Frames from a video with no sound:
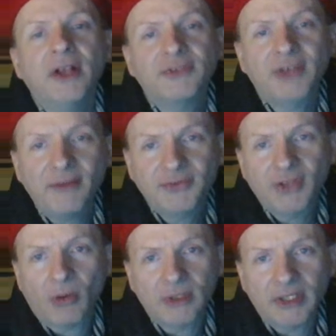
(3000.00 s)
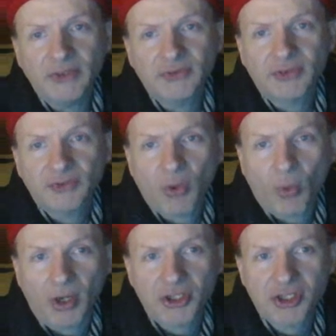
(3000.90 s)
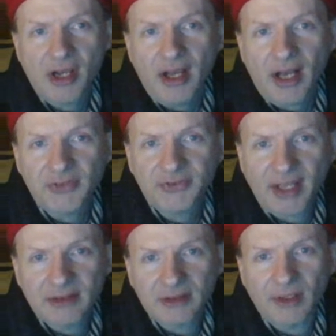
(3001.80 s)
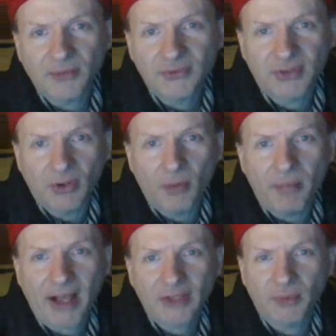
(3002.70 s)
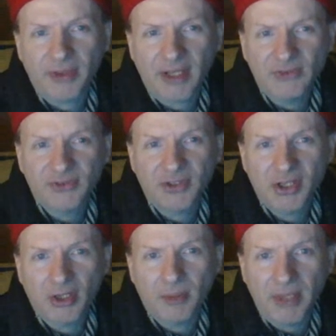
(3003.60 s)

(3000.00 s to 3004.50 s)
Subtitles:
Soft Cell released Torch, a standalone single backed with Insecure